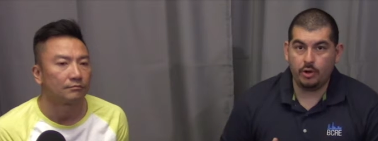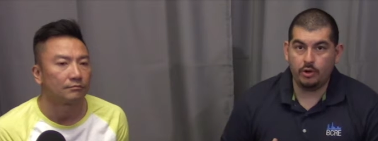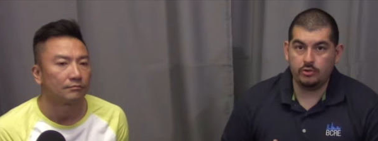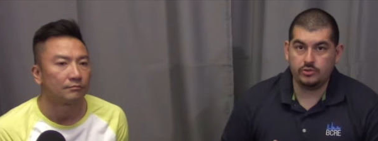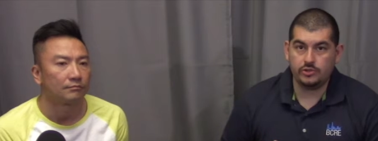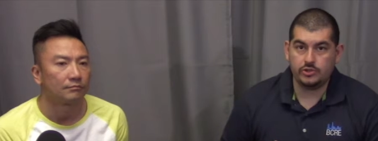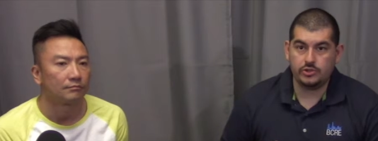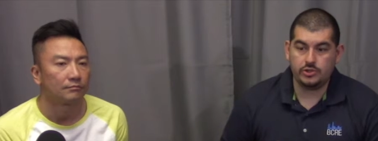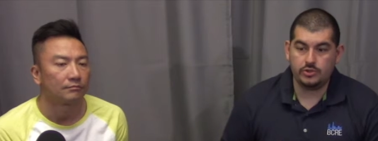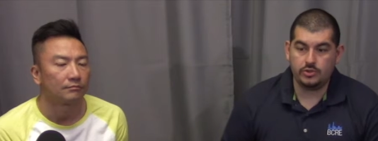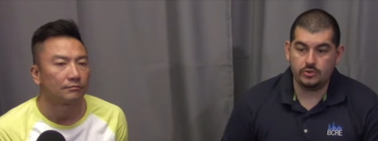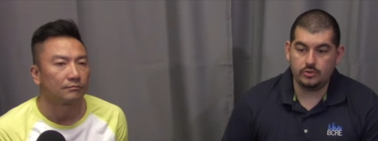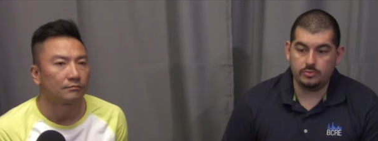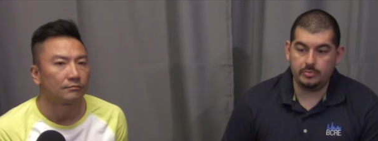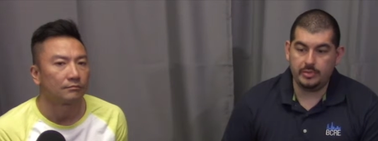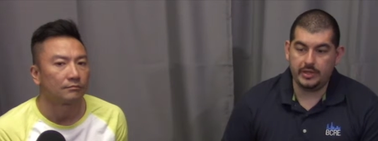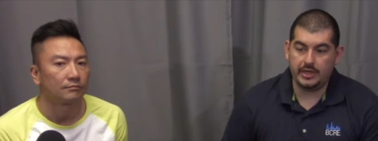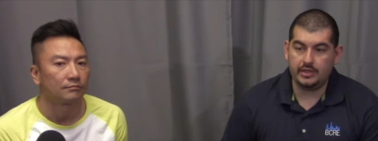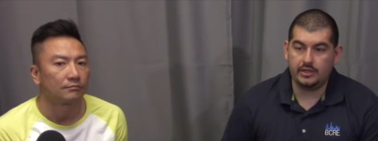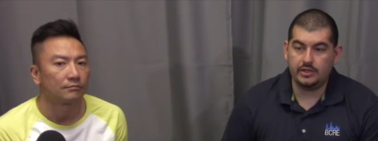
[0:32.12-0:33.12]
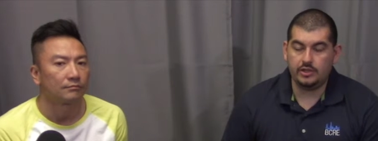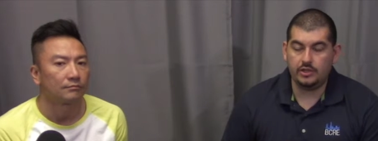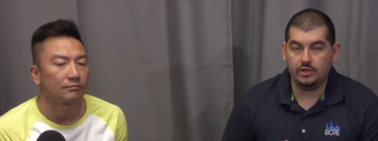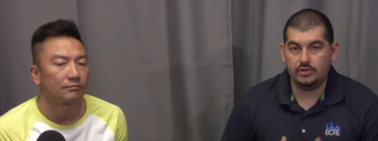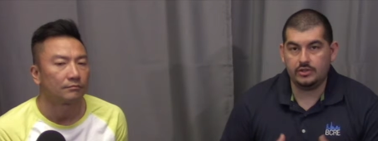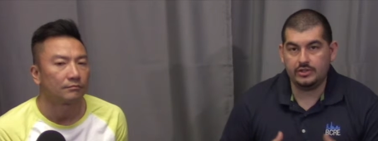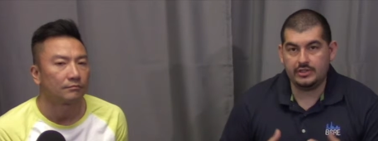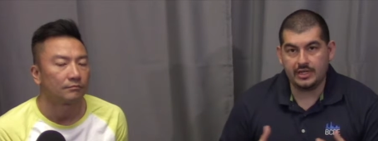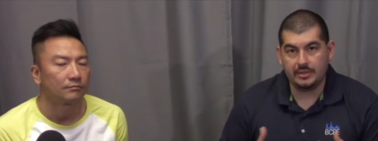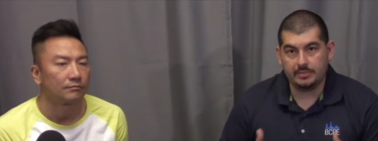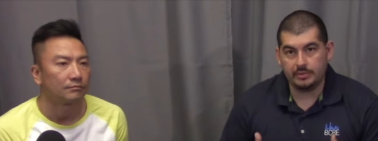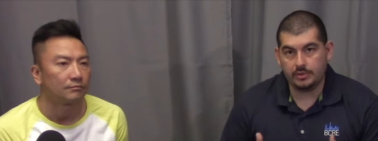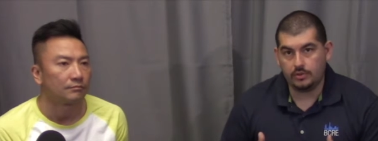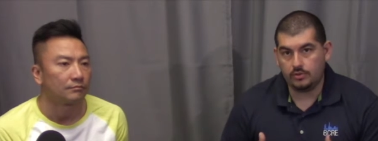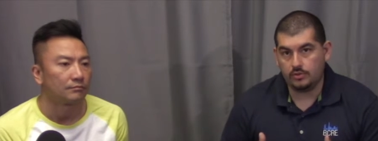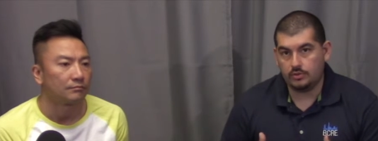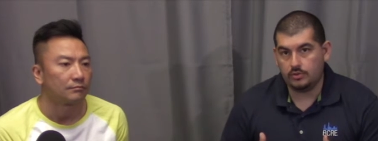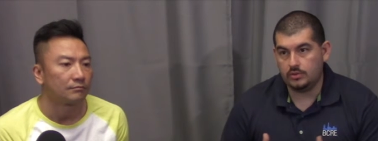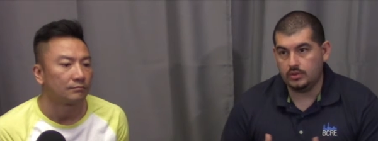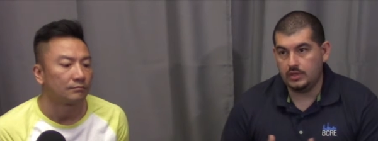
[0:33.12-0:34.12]
Speaker 1: opposed to being your
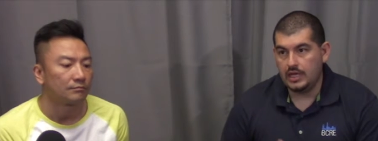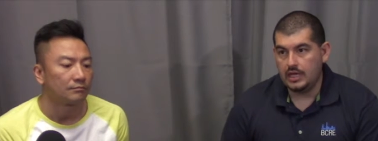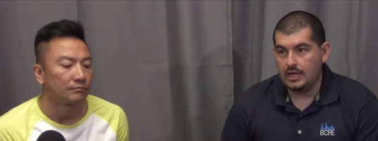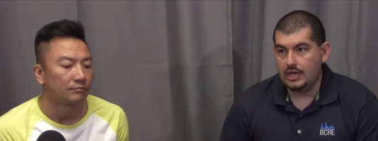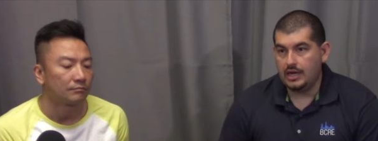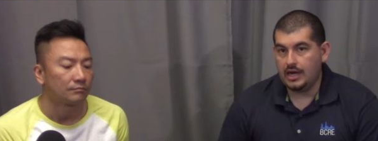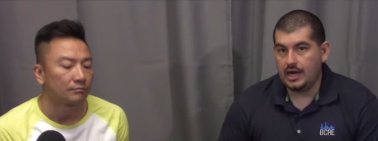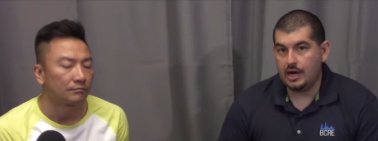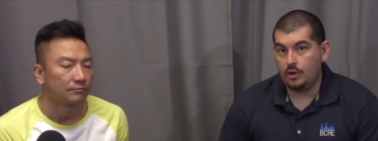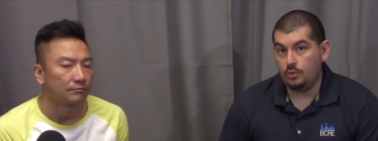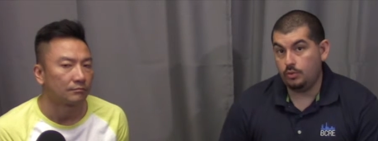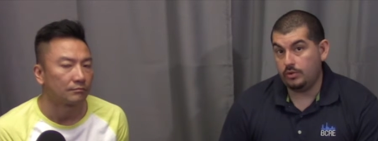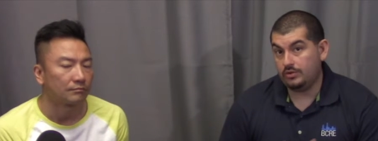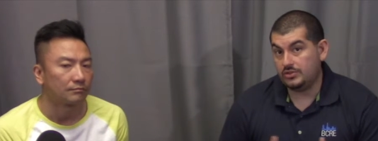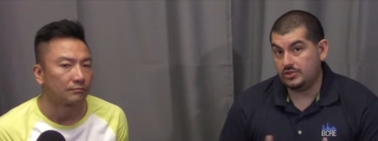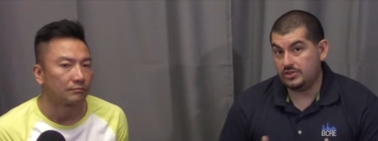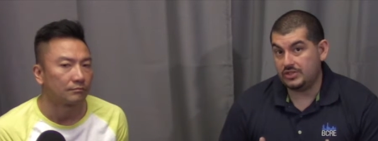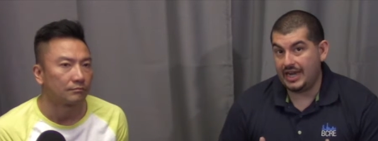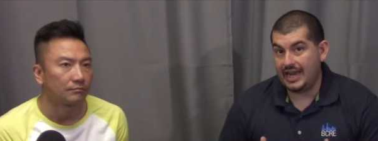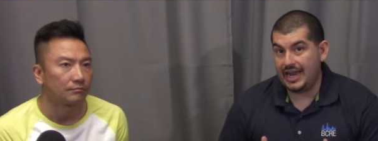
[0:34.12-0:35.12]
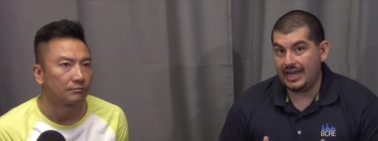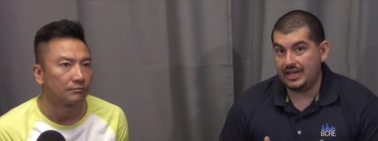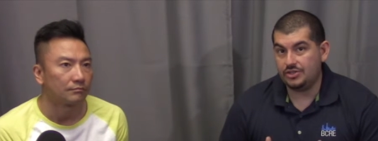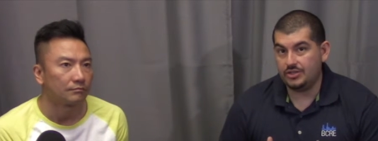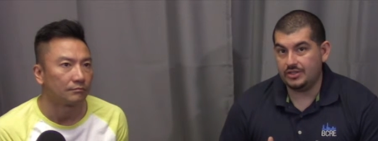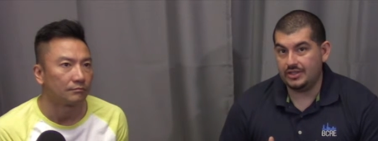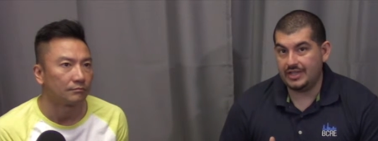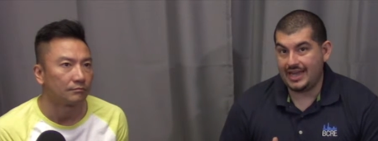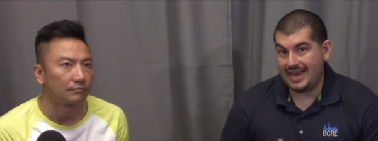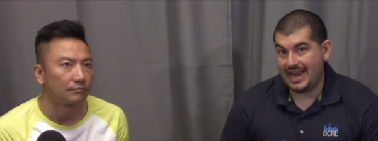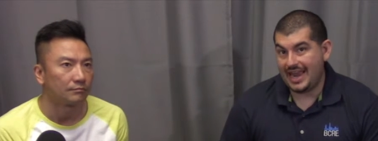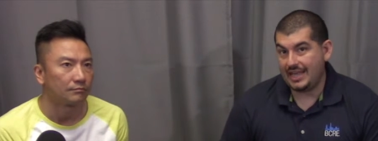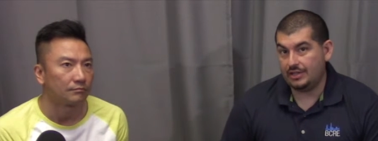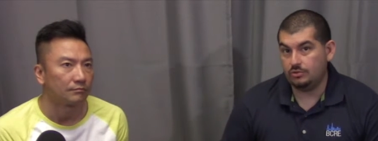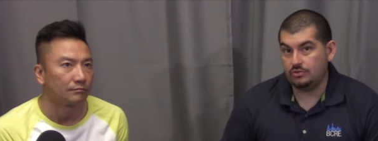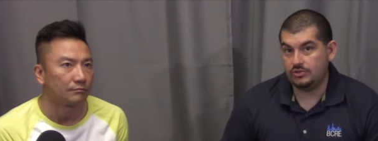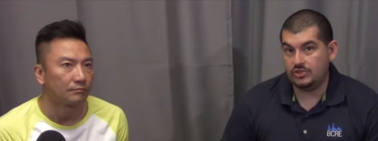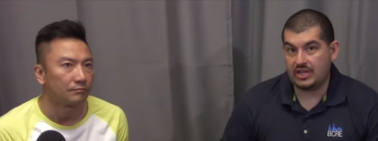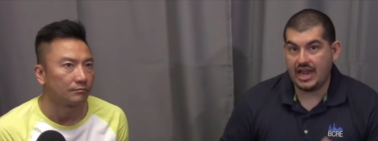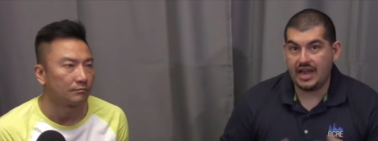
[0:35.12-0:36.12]
typical uh, real estate agent that
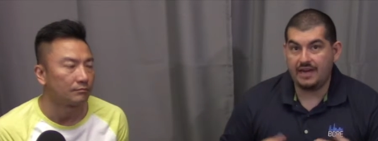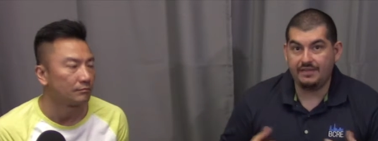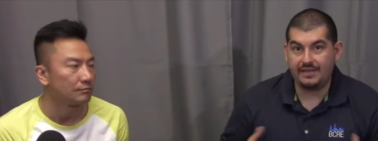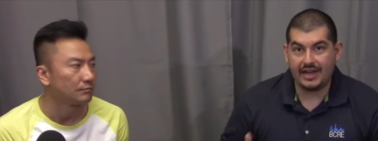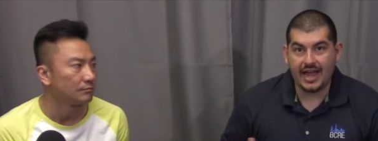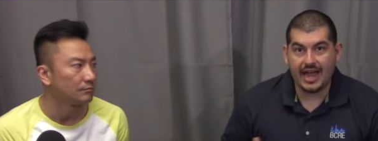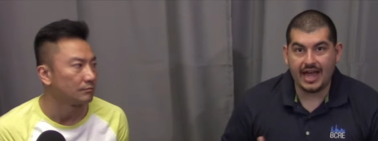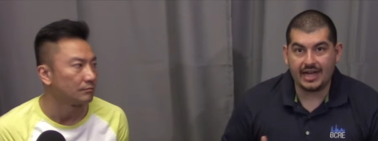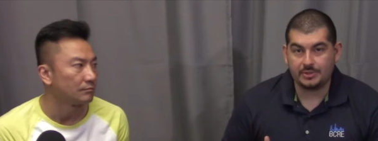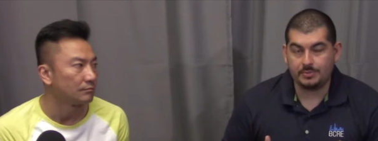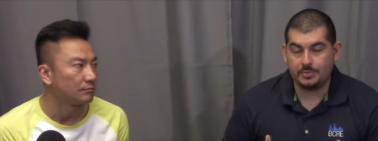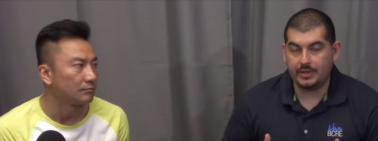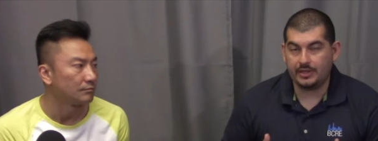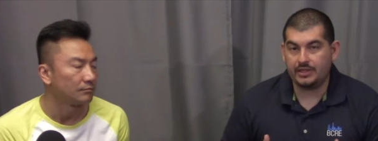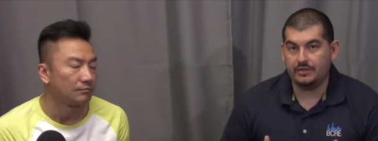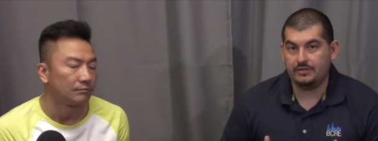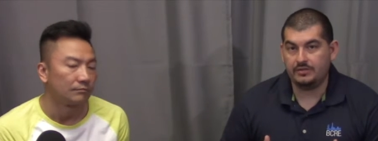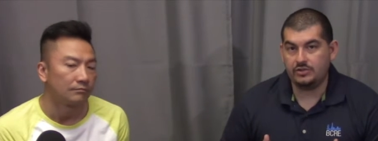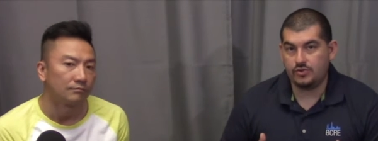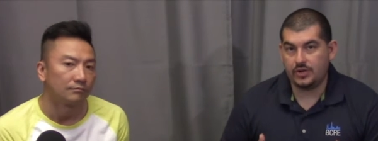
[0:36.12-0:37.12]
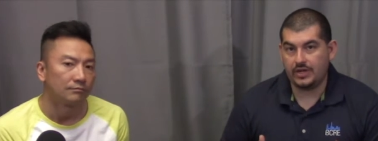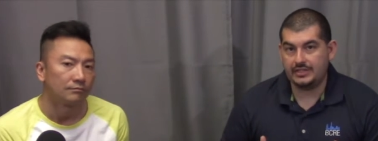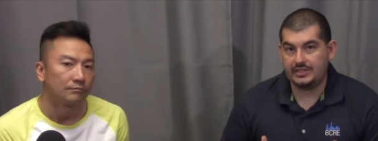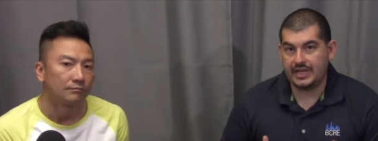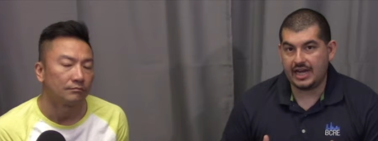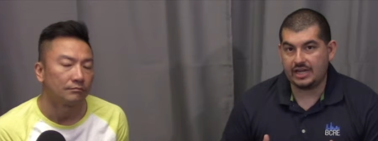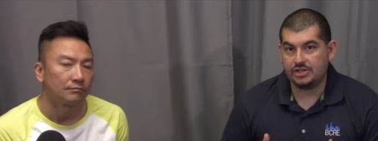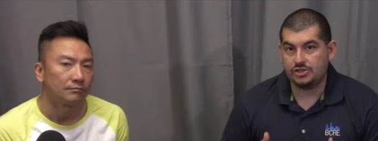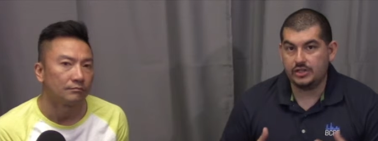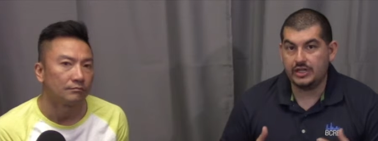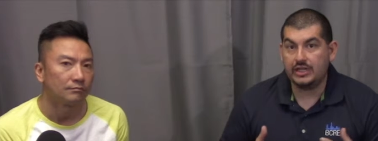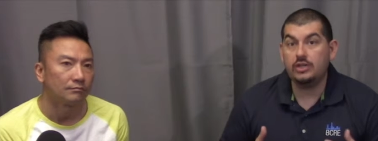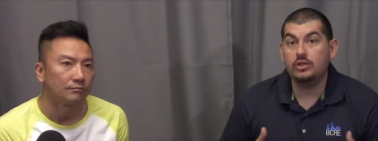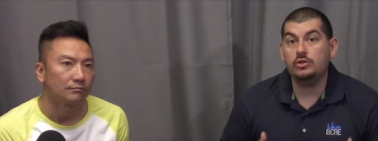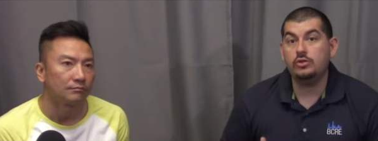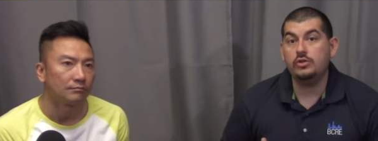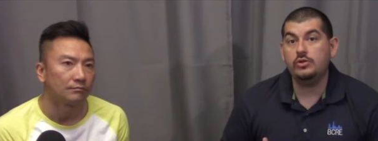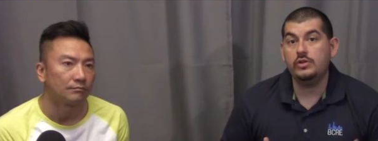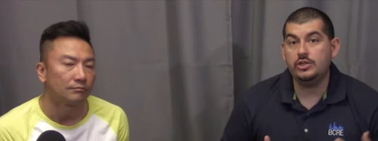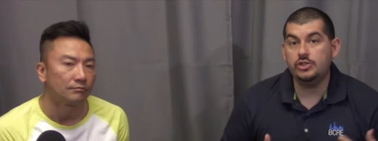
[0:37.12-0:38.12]
handles every aspect of a transaction,
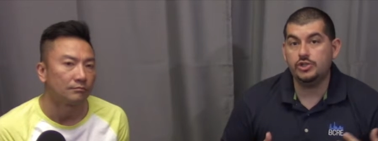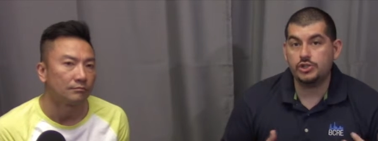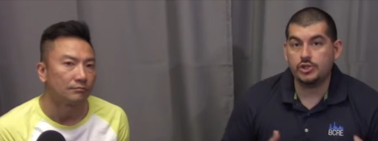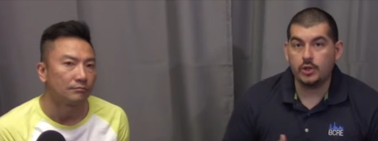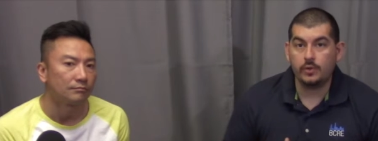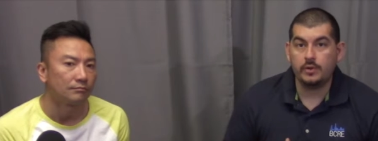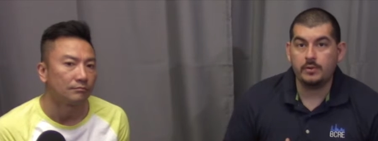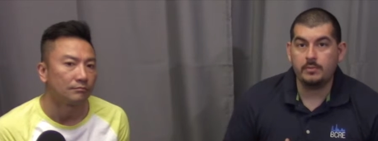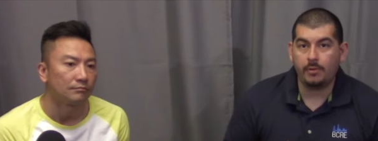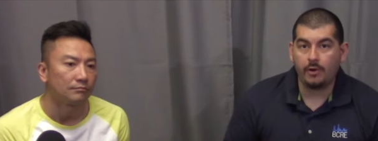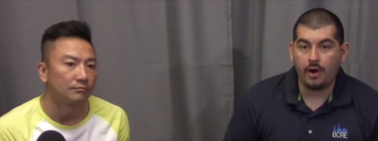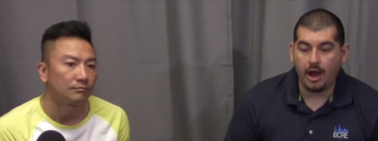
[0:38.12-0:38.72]
including showing